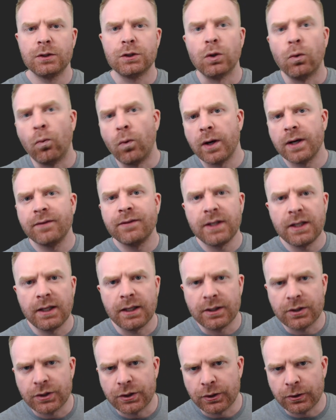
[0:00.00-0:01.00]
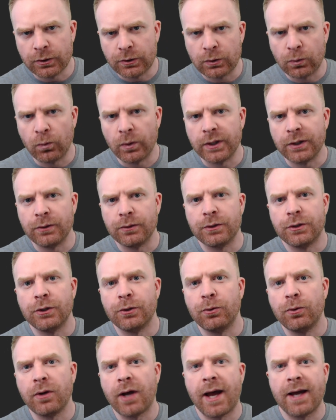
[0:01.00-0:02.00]
So one of the issues when you
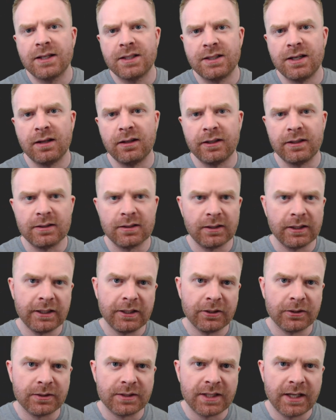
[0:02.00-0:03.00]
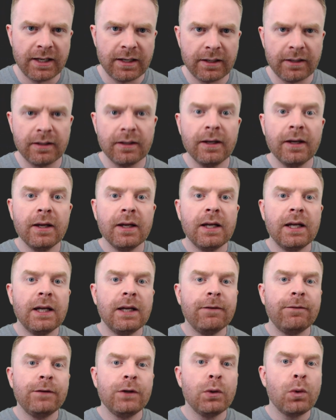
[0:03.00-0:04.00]
do accidentally delete your data,
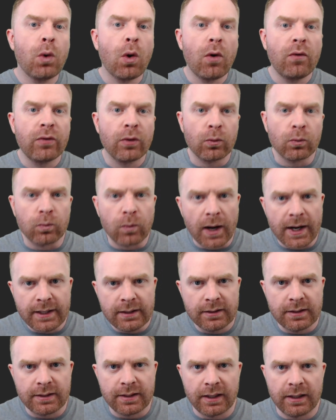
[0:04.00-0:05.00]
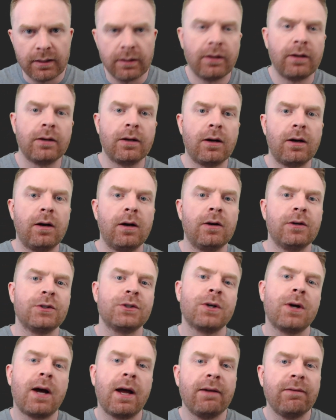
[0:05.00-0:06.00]
if you overwrite the data on a hard
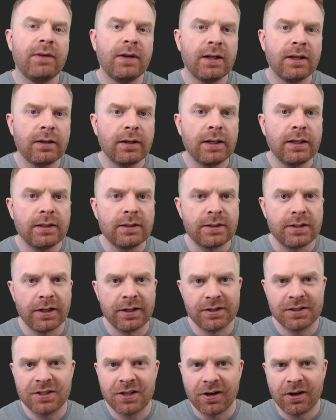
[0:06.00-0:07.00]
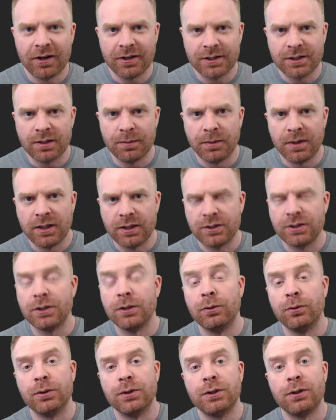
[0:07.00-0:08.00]
drive, it does cause some
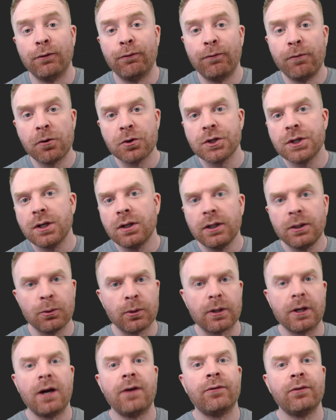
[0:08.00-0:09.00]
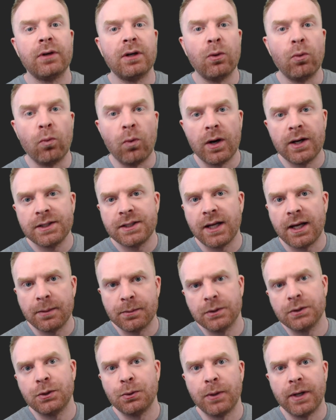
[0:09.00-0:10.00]
issues. So fortunately, Recoverit was
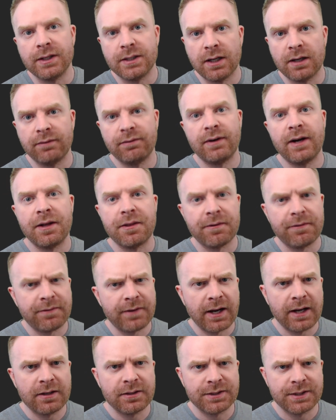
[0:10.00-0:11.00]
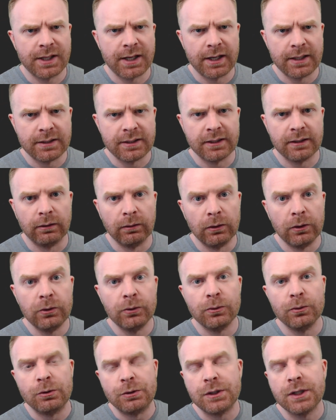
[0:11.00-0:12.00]
able to identify the files that I did
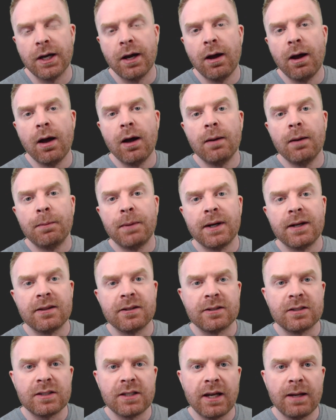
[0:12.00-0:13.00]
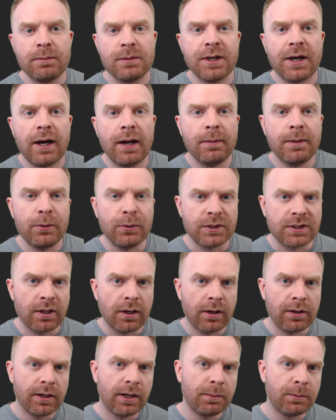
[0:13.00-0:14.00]
lose, but at the same time, it was
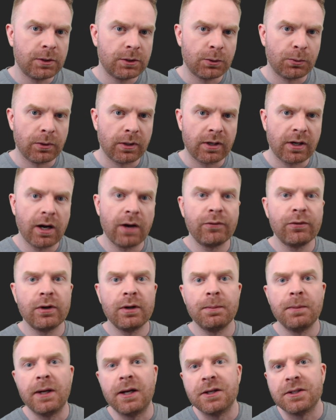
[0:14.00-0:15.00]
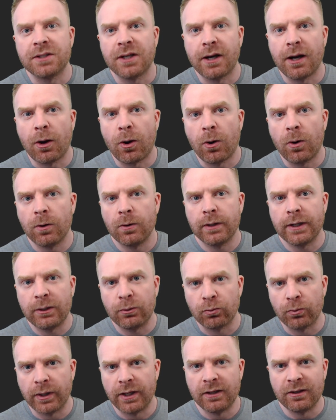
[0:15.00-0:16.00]
unable to recover it because I'd already
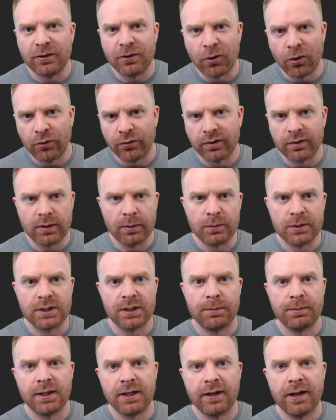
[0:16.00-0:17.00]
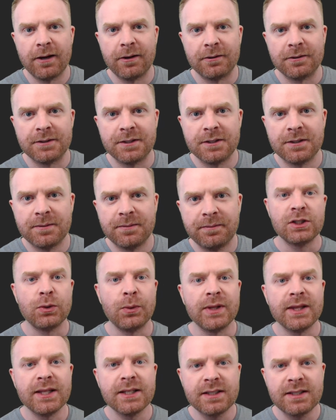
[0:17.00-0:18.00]
written over them with something else.
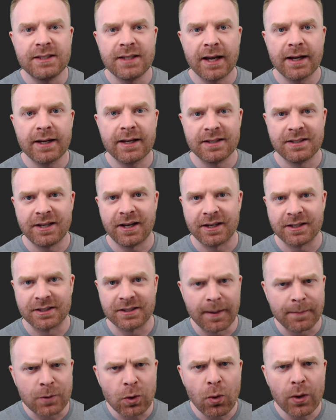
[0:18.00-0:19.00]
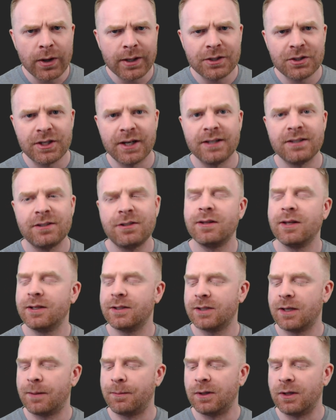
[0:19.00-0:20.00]
So in this second test, I'm going to change
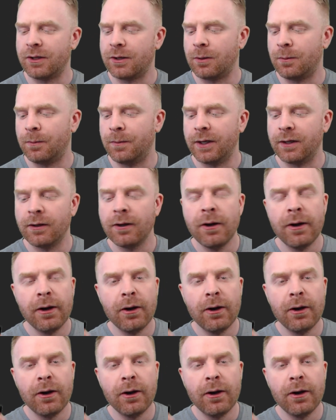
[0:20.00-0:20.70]
things up a little bit.